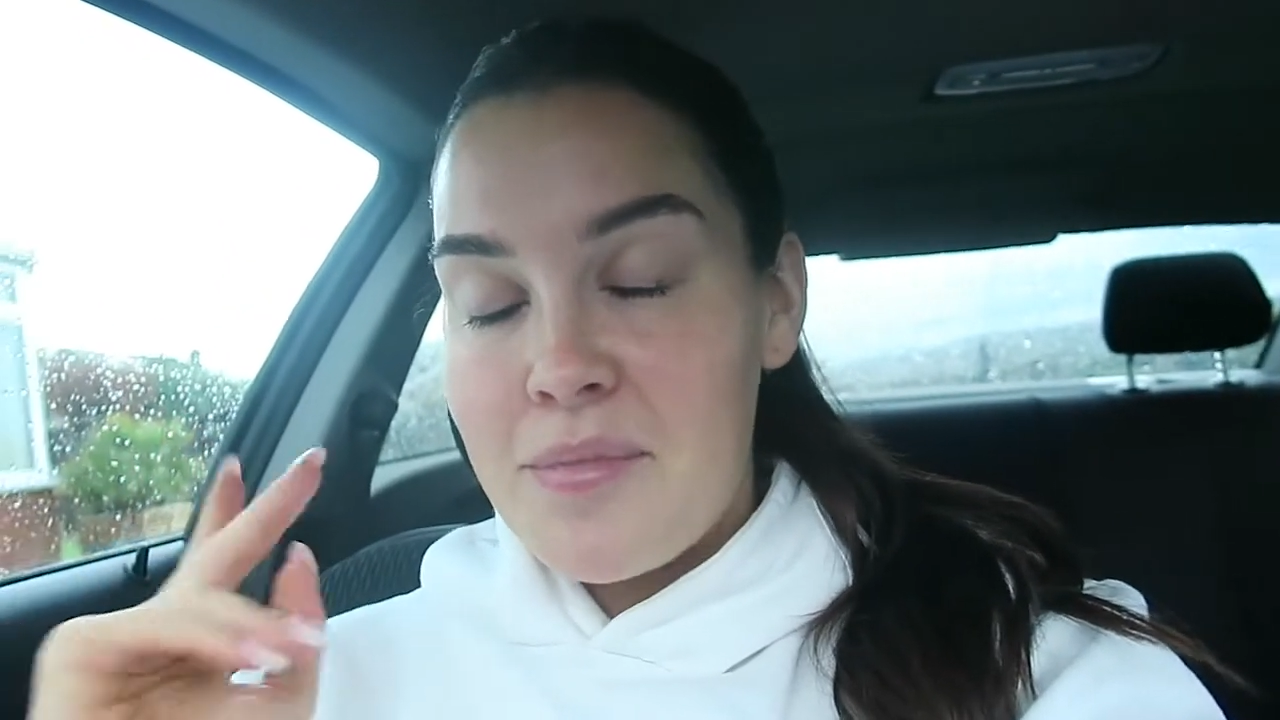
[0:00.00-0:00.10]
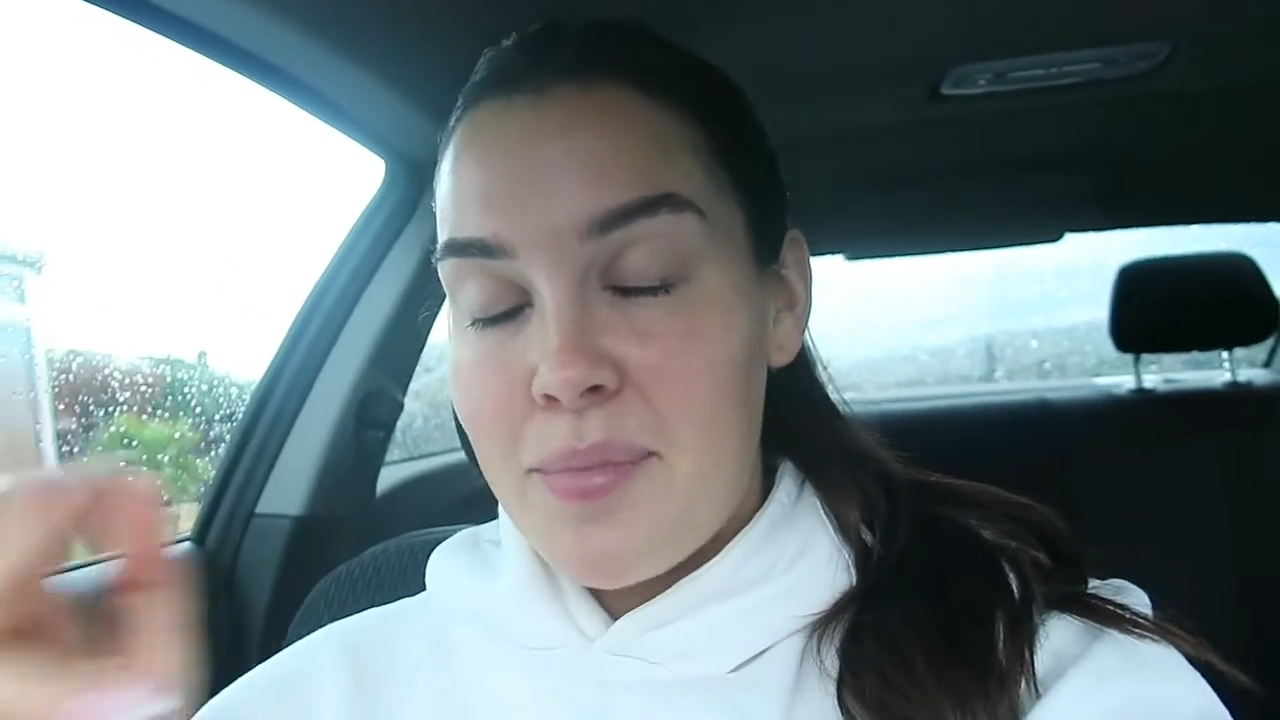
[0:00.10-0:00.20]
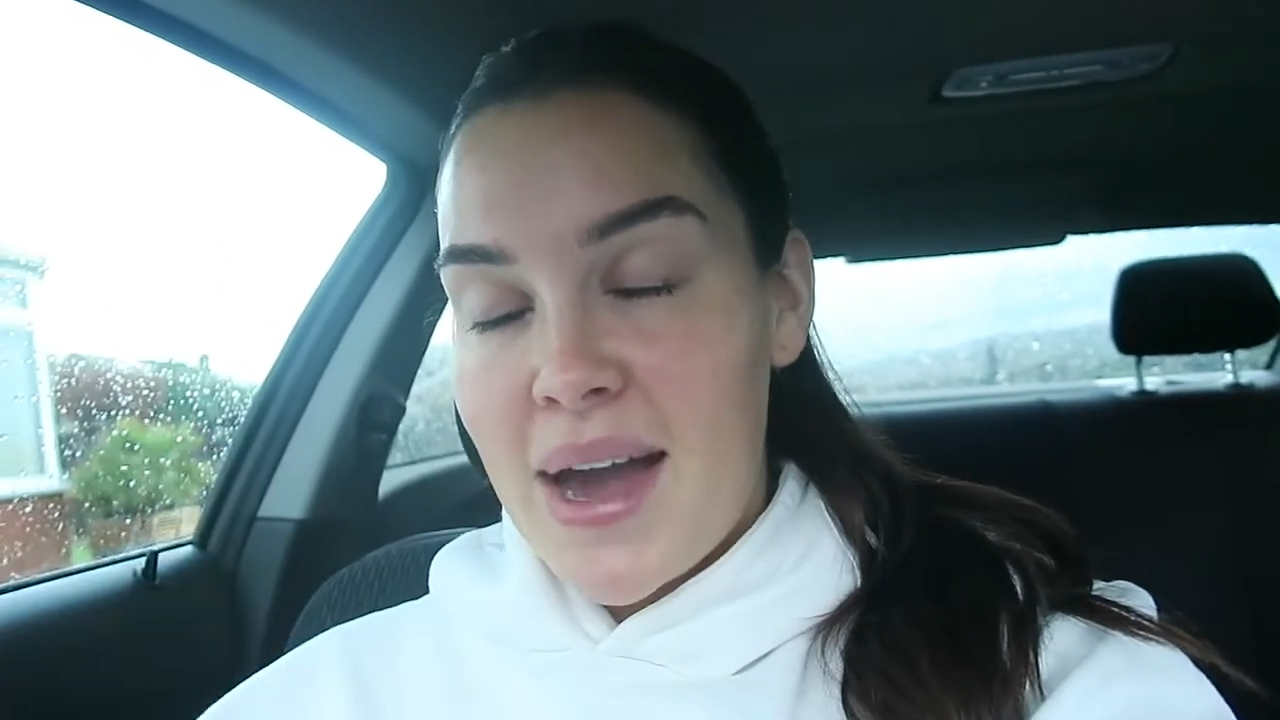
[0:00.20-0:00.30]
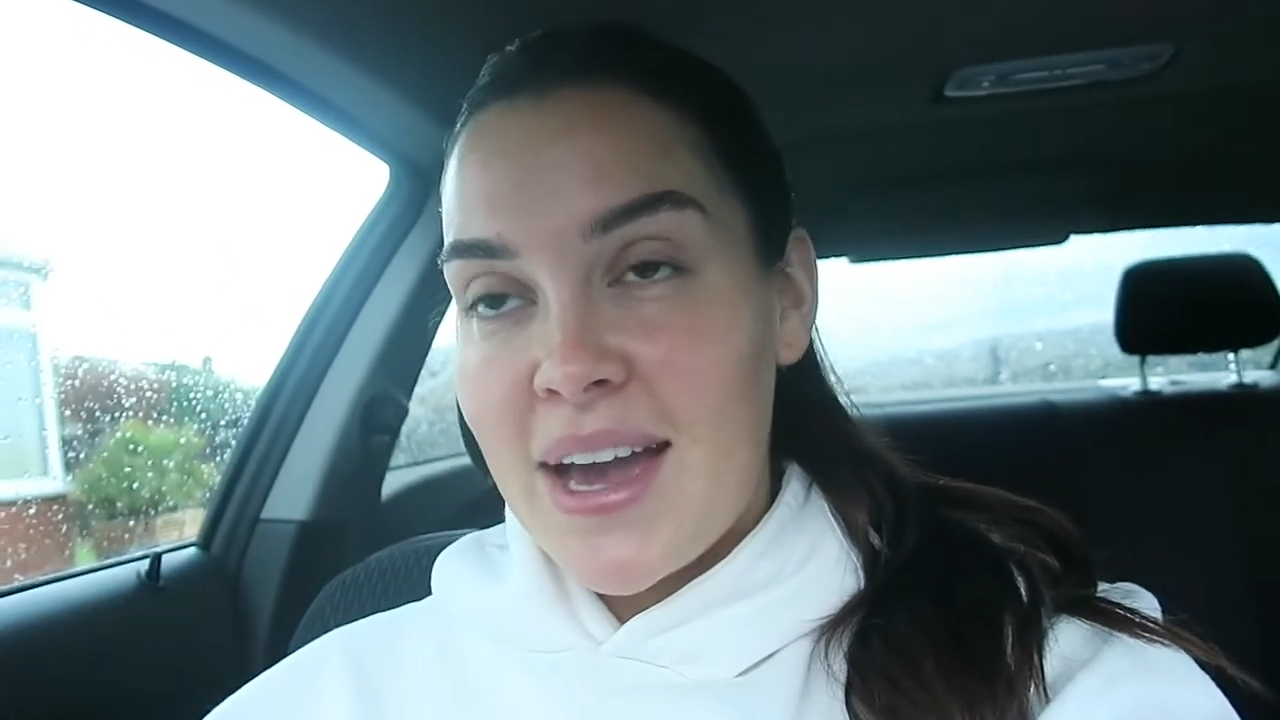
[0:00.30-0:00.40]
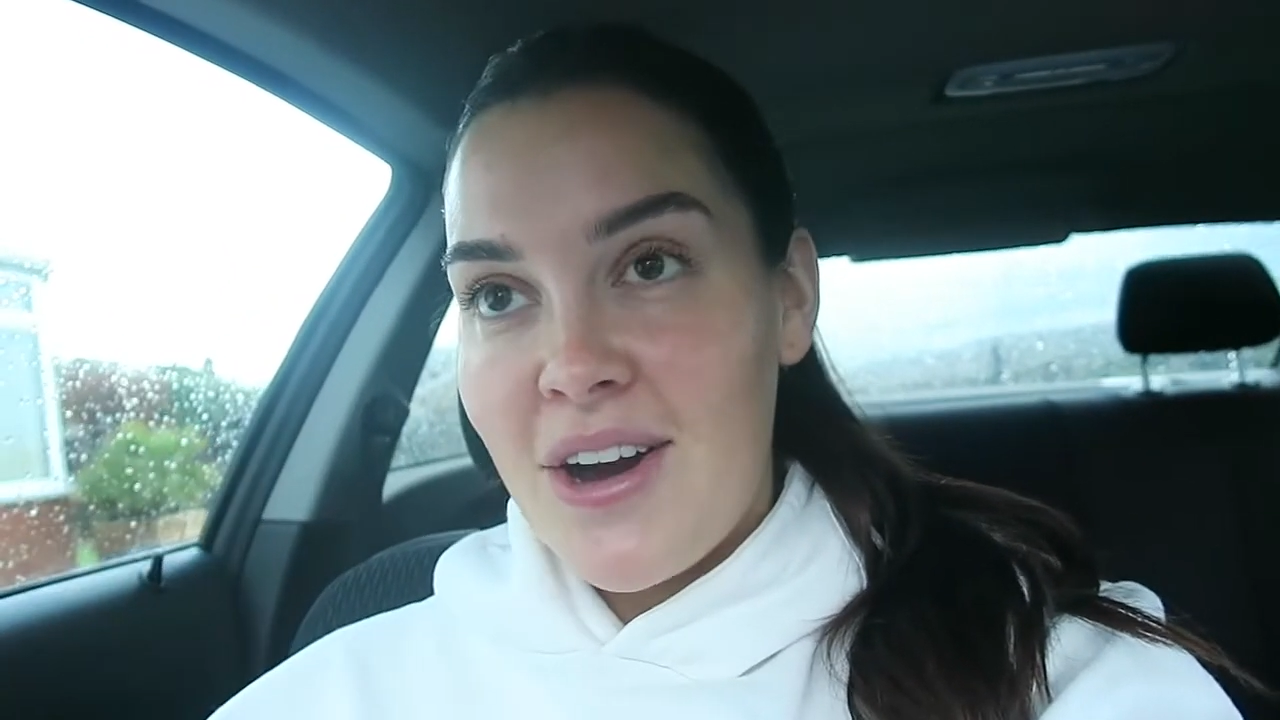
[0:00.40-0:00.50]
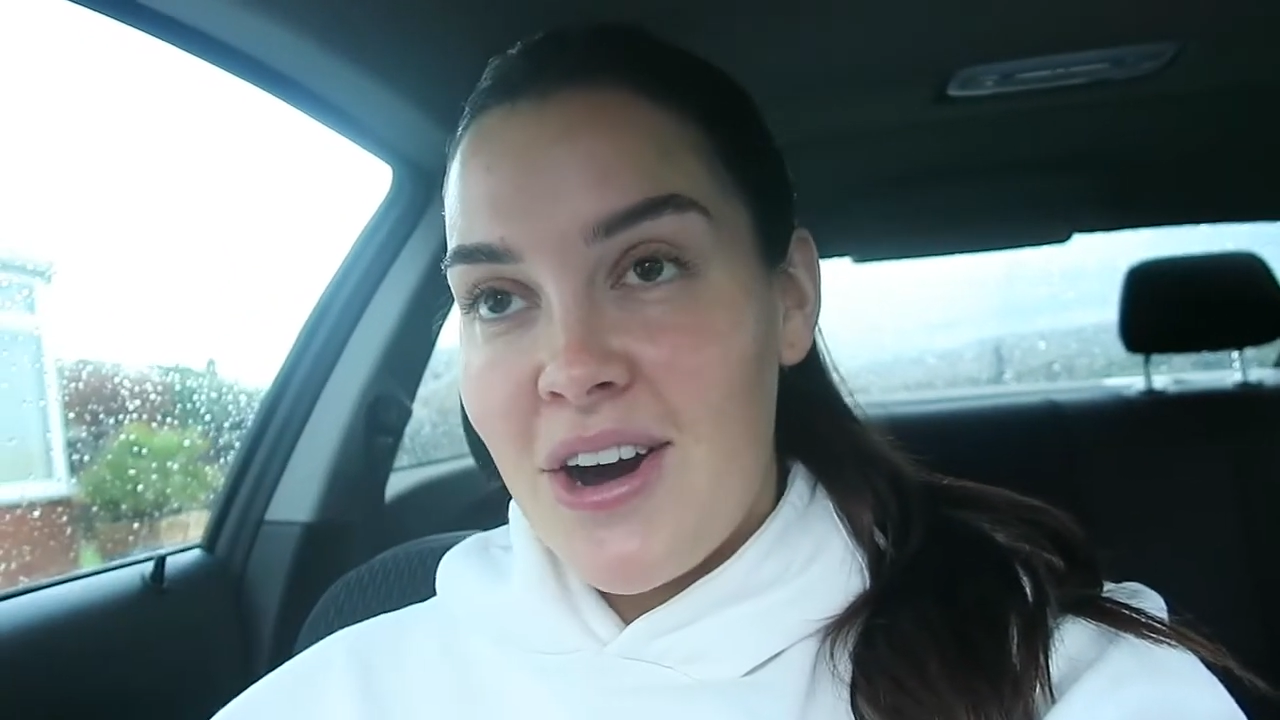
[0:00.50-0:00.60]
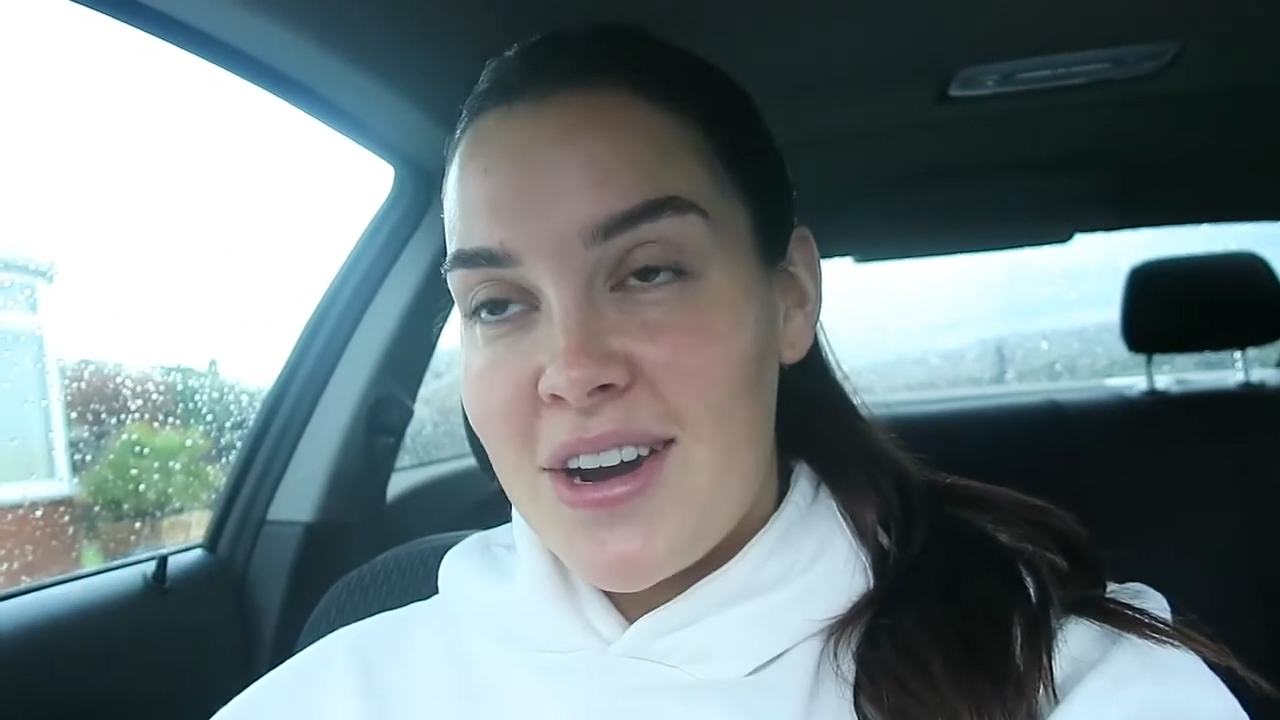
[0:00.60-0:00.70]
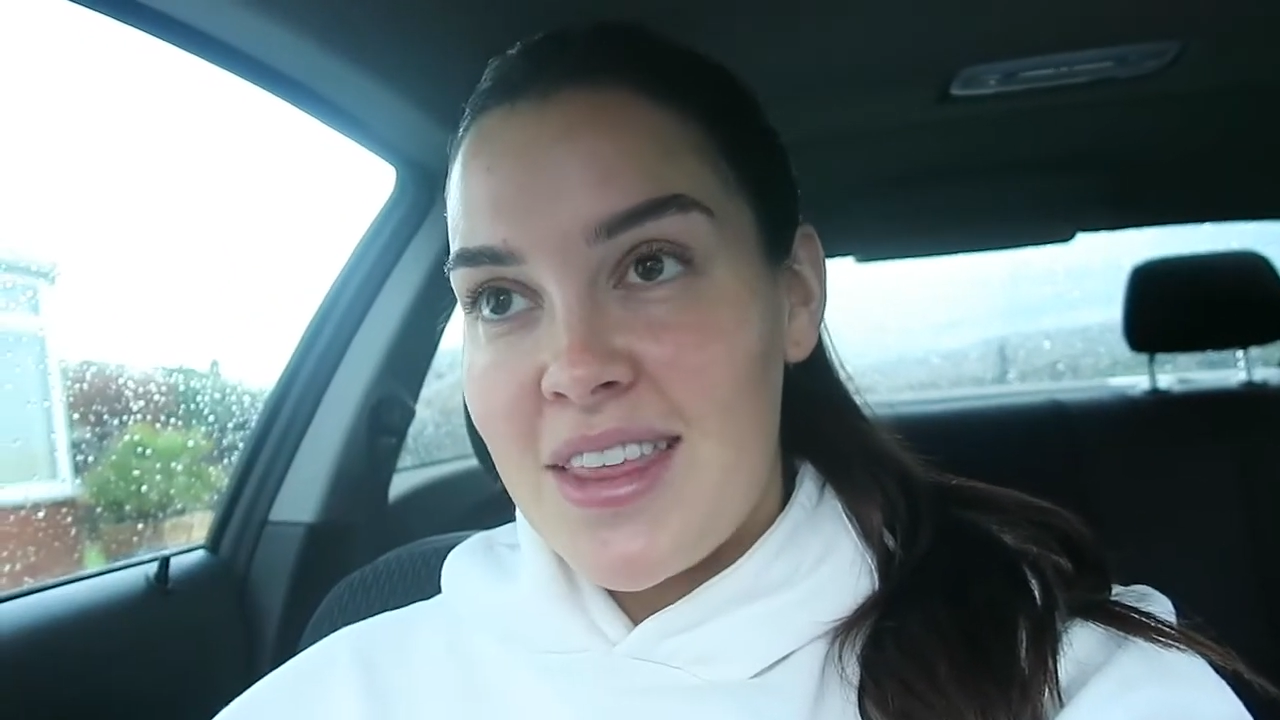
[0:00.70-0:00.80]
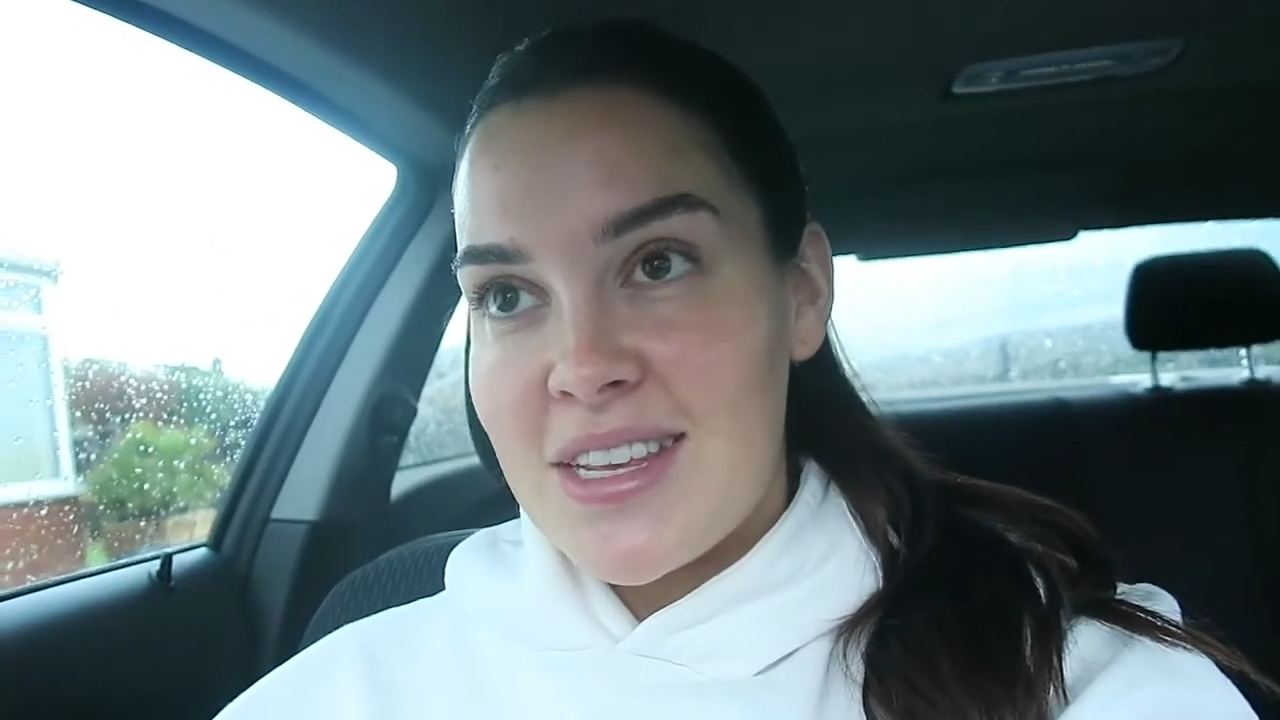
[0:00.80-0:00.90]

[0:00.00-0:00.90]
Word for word: back on it